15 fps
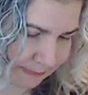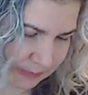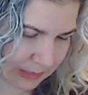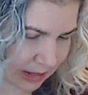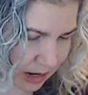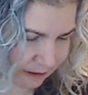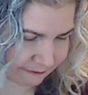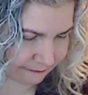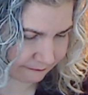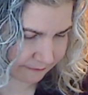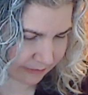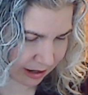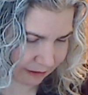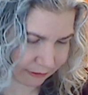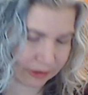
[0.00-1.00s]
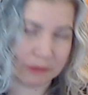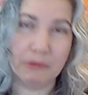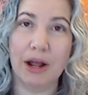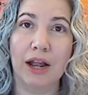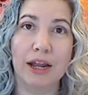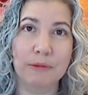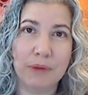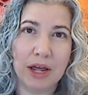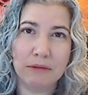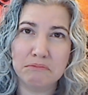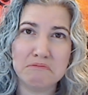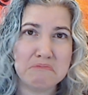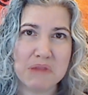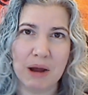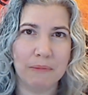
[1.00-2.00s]
Not very well. I'm
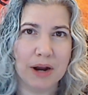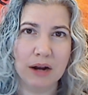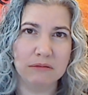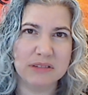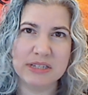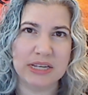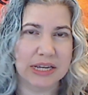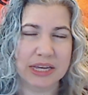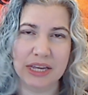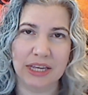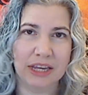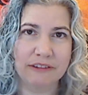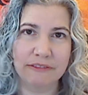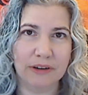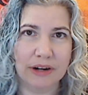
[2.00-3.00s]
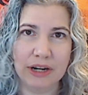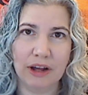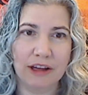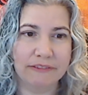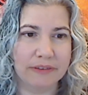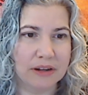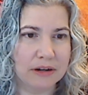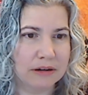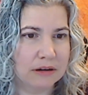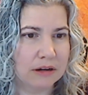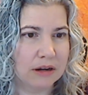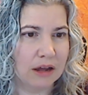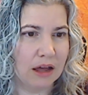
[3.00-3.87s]
not singing it very often.